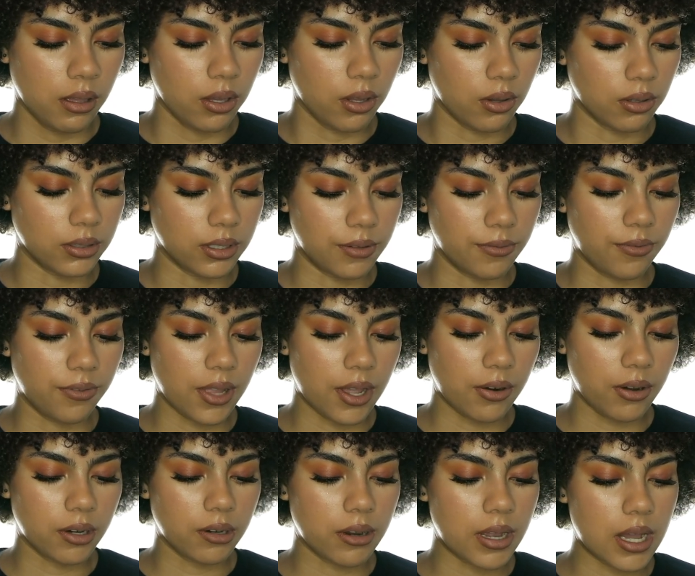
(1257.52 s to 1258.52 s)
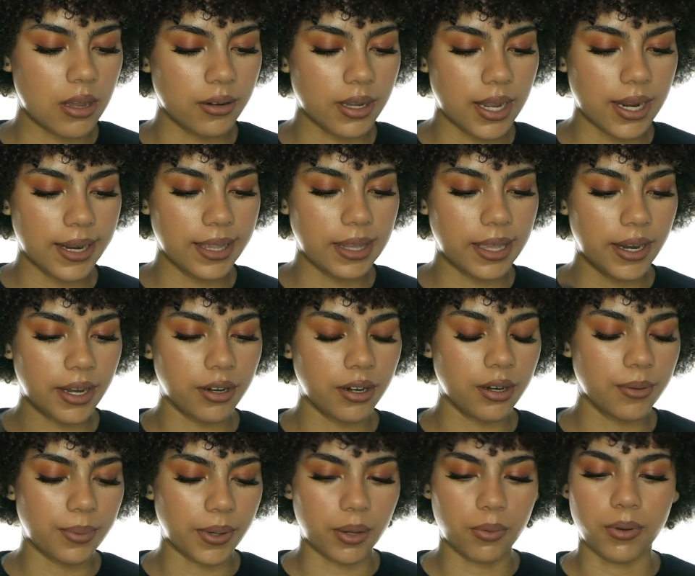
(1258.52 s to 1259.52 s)
Golden Flower Crown
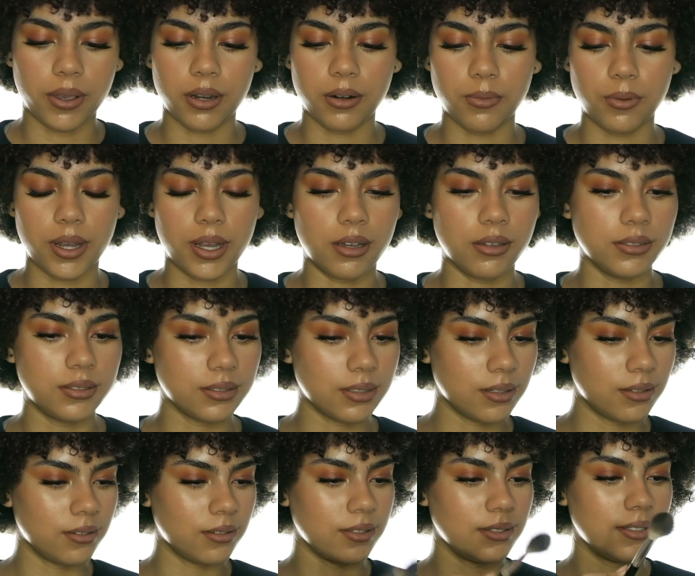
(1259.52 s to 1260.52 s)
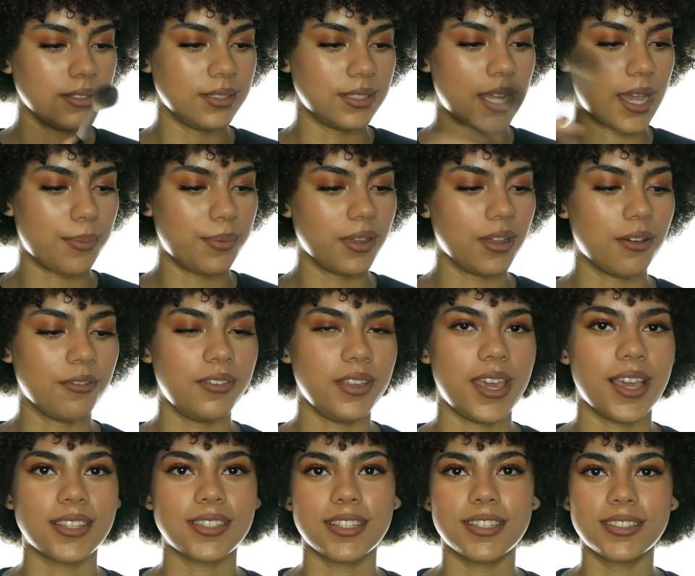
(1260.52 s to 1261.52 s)
highlighter by Wet n Wild. Tapping off the
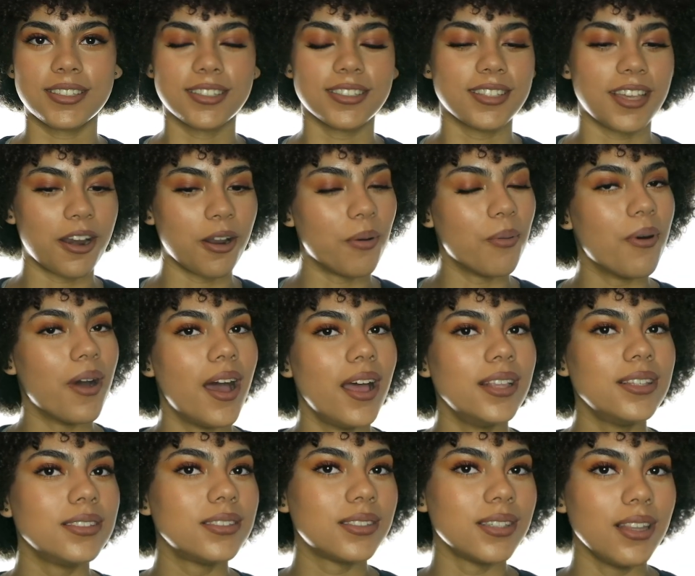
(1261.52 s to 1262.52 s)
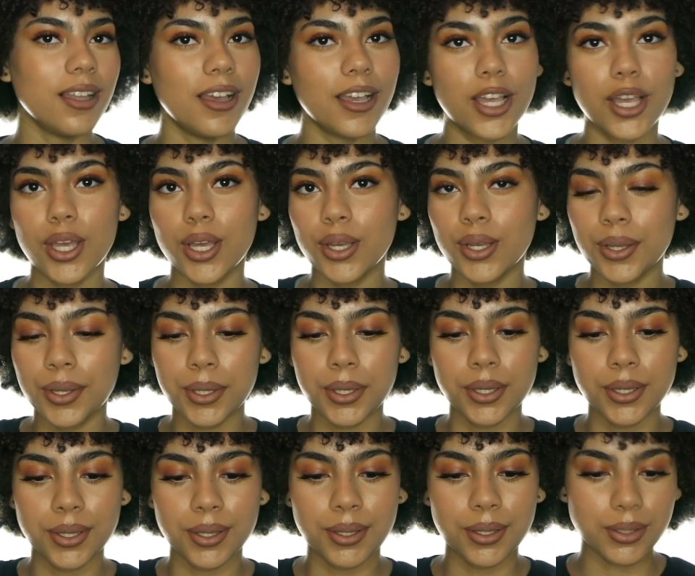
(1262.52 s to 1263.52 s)
excess because I don't want to look
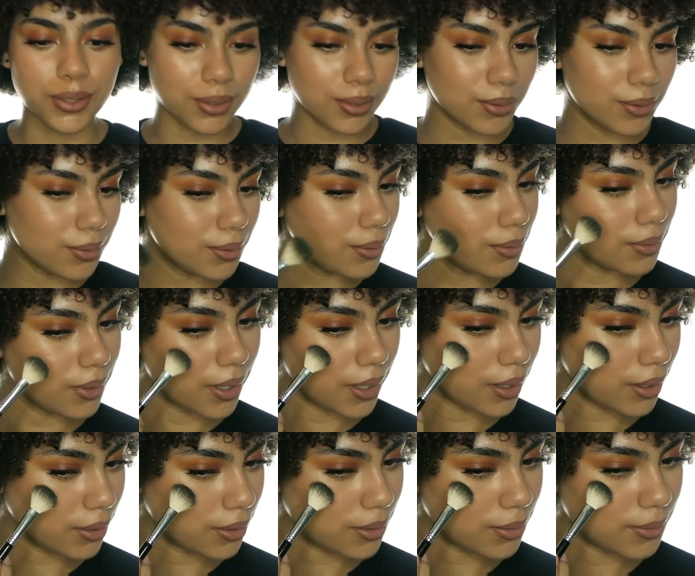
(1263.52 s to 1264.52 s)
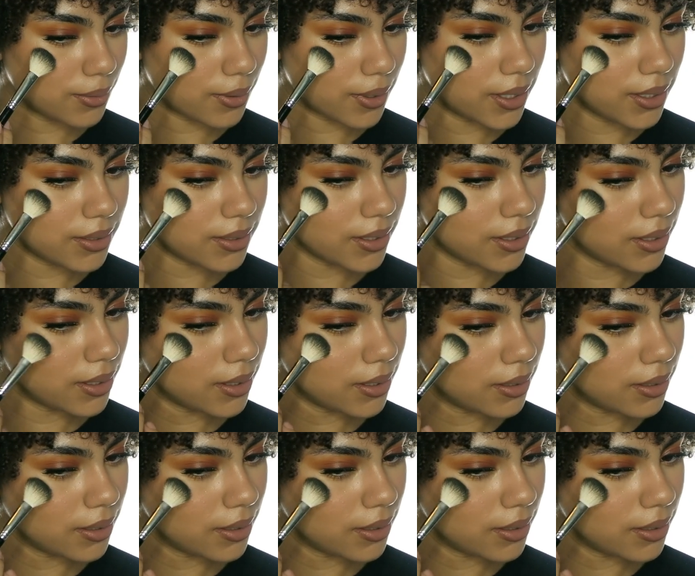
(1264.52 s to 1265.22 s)
too crazy.